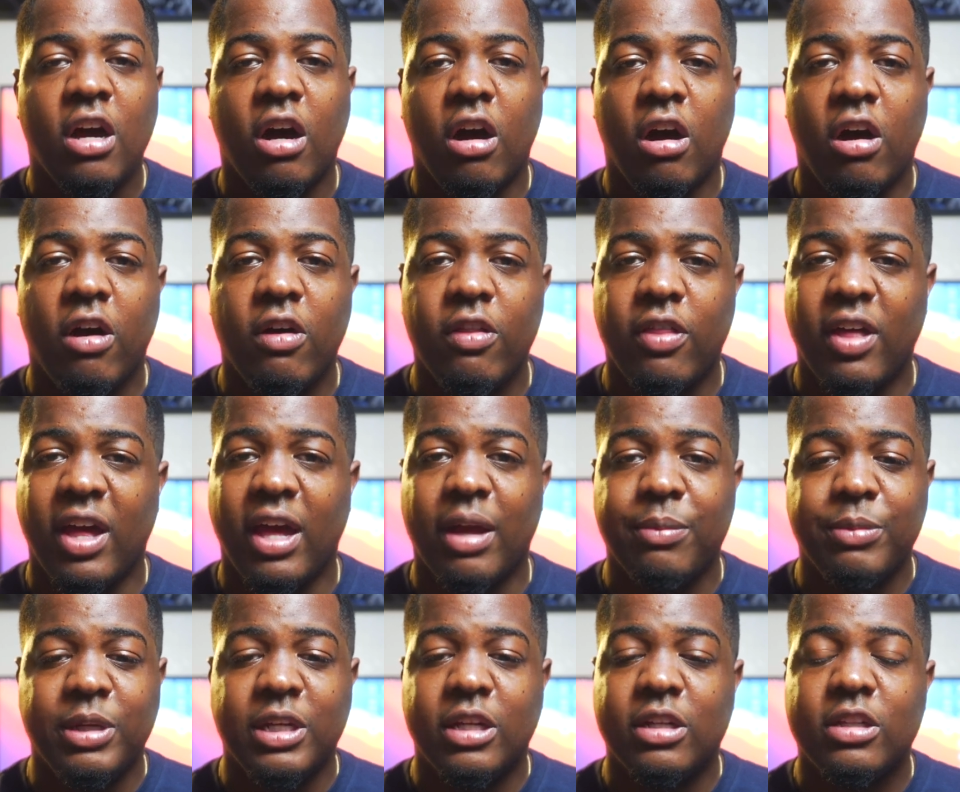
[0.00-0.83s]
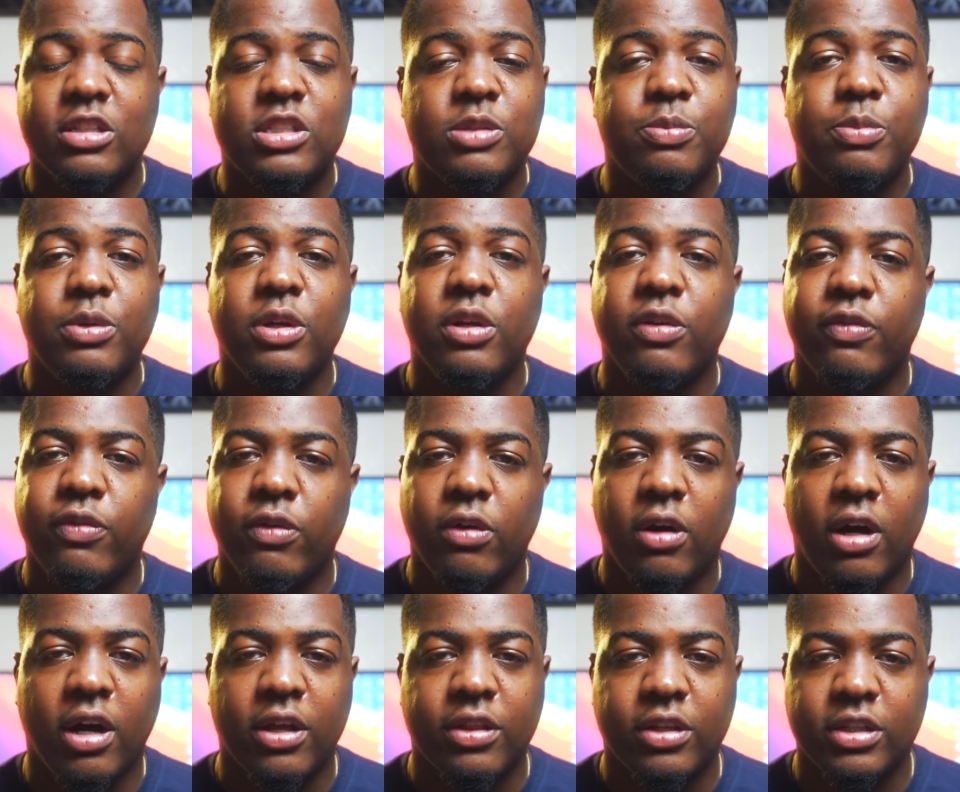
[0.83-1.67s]
all of that. I mean, it looks
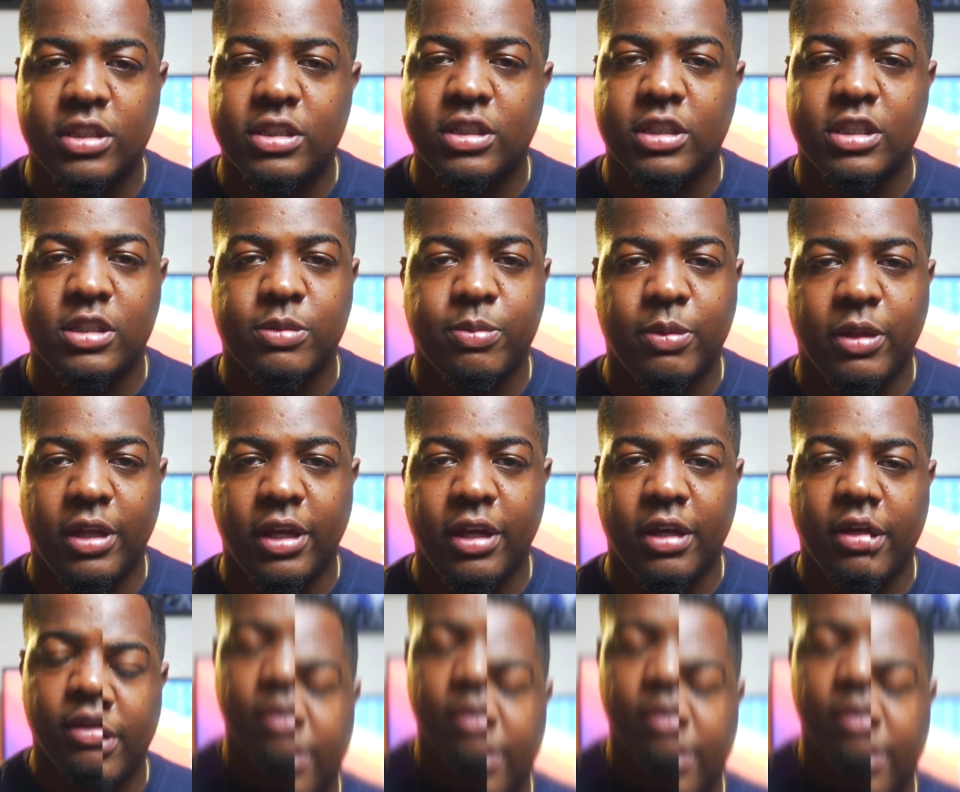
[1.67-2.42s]
beautiful on this display.